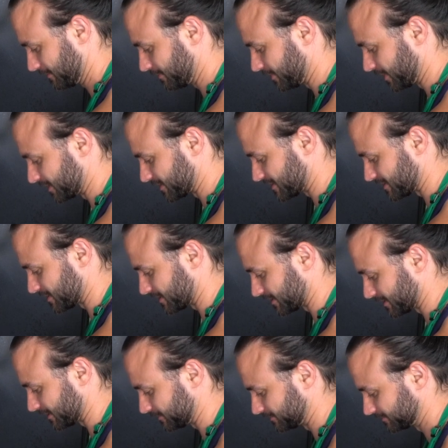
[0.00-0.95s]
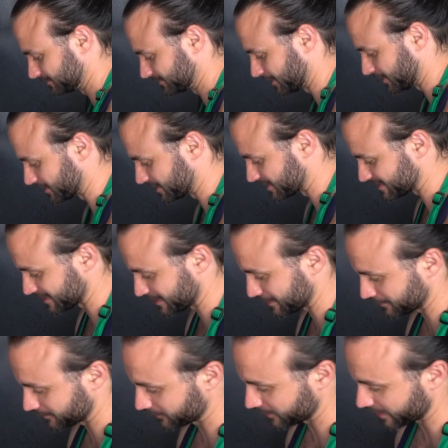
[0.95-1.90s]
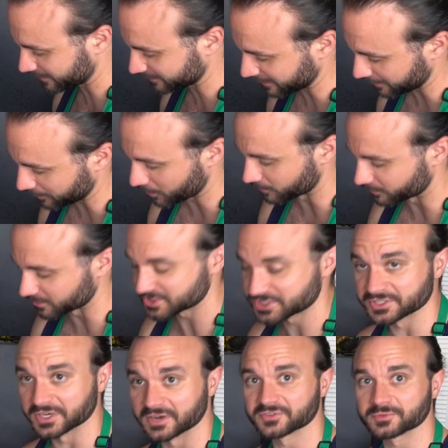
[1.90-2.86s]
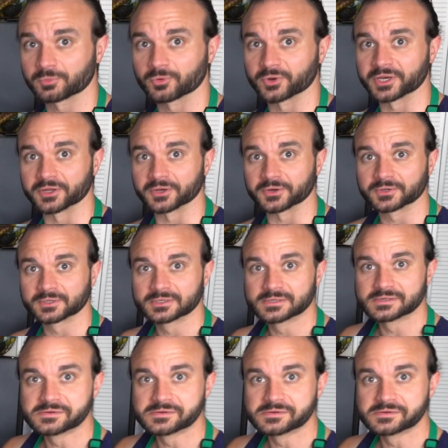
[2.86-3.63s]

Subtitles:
But here it is, team. We got that overstuffed burrito.